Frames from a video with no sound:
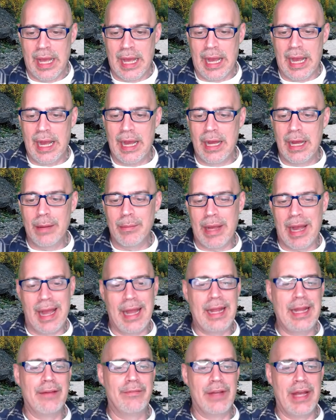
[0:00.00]

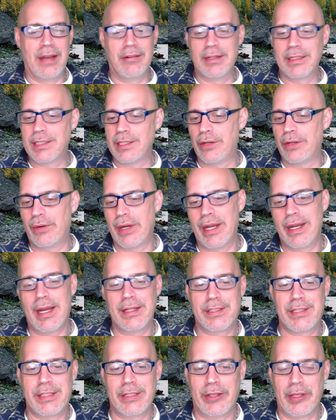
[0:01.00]
I have not listened to Red
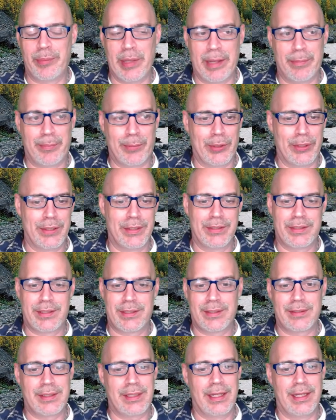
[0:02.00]
Hot Chili
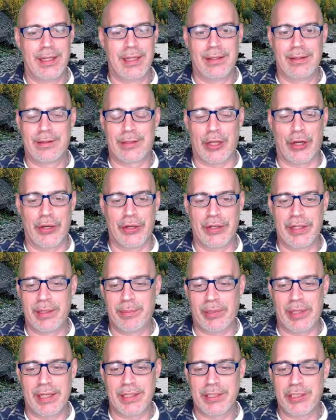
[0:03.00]
Peppers in 30
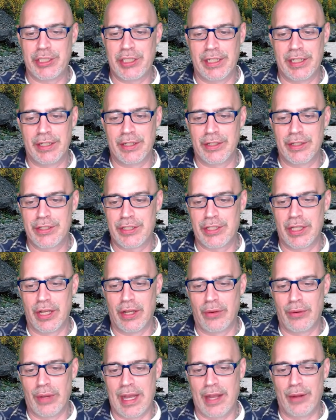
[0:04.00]
plus years,
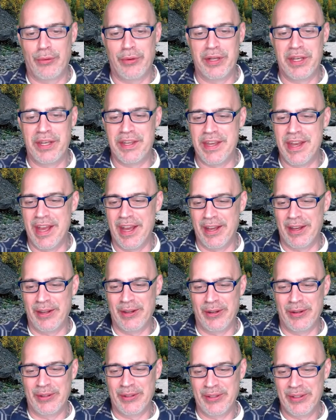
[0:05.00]
so I wouldn't
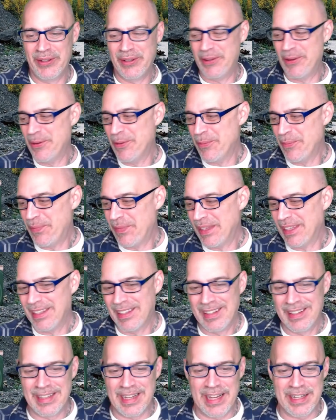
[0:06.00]
know
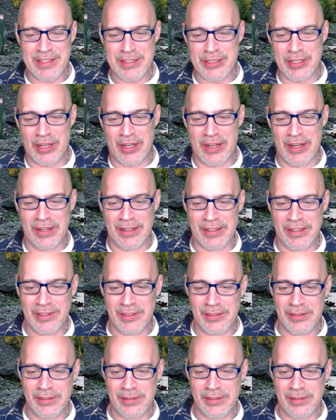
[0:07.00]
that song.